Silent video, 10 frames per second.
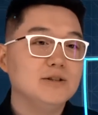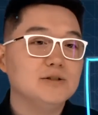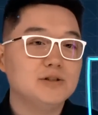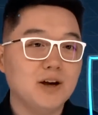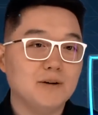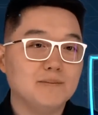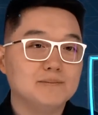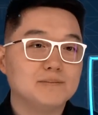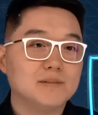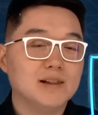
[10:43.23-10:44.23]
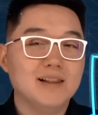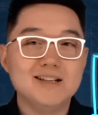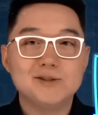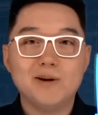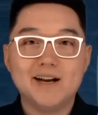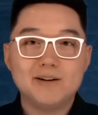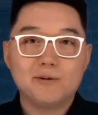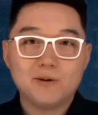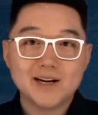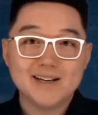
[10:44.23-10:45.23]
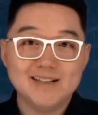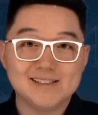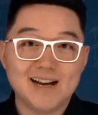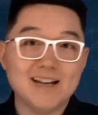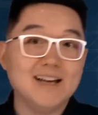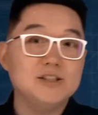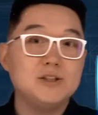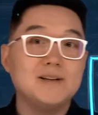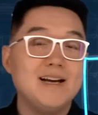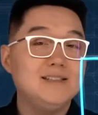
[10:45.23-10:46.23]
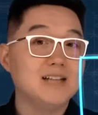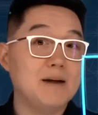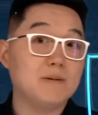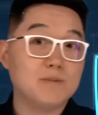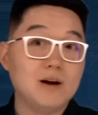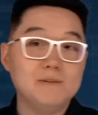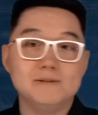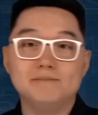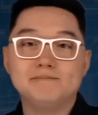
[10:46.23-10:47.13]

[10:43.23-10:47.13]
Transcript: So let's go ahead and organize that into a diamond problem.